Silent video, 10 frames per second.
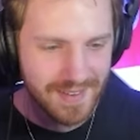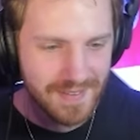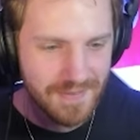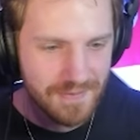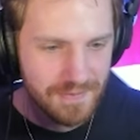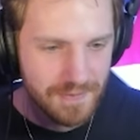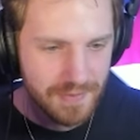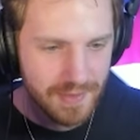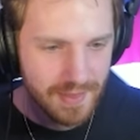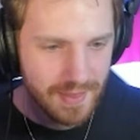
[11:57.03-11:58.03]

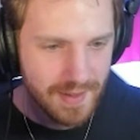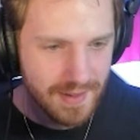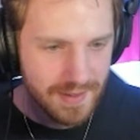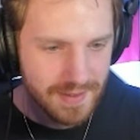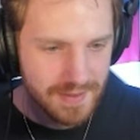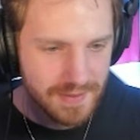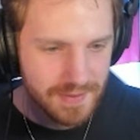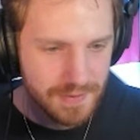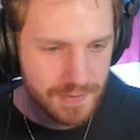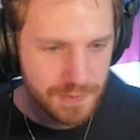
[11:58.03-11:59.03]

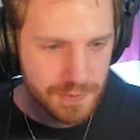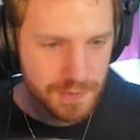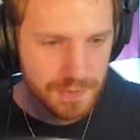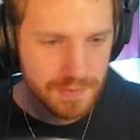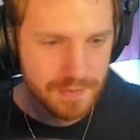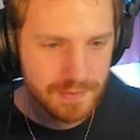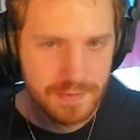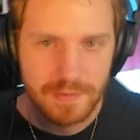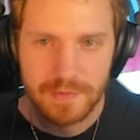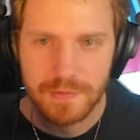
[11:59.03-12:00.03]

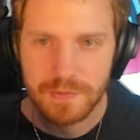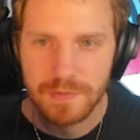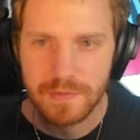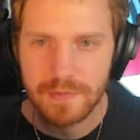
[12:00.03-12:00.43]
(not speaking)